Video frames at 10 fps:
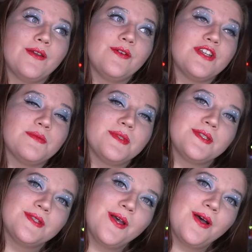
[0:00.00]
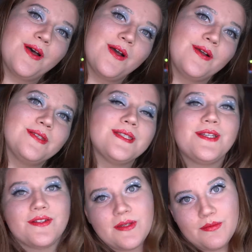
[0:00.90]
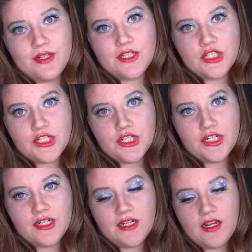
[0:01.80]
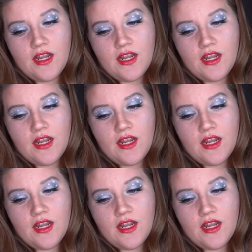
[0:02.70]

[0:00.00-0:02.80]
Christmas songs, guilty pleasure.